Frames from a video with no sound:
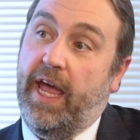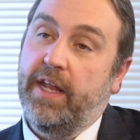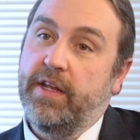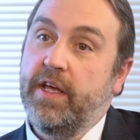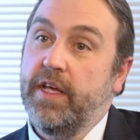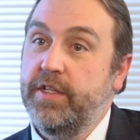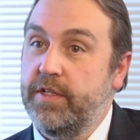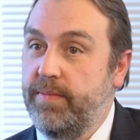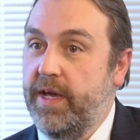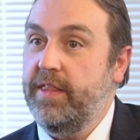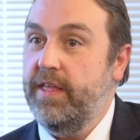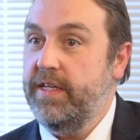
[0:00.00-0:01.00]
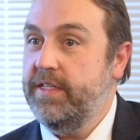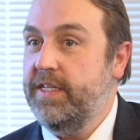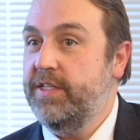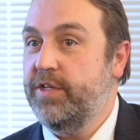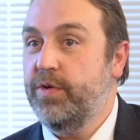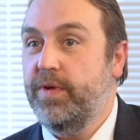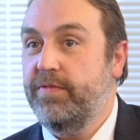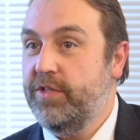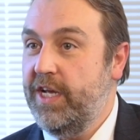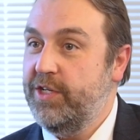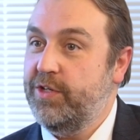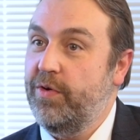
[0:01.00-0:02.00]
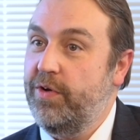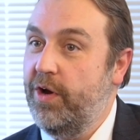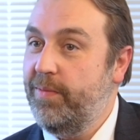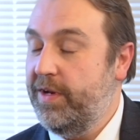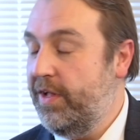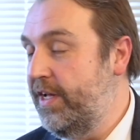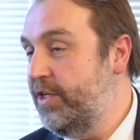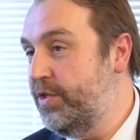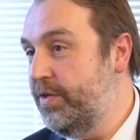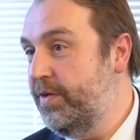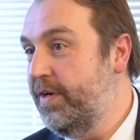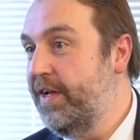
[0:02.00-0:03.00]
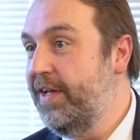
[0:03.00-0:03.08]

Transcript: And to make things easier, we've changed our nomenclature,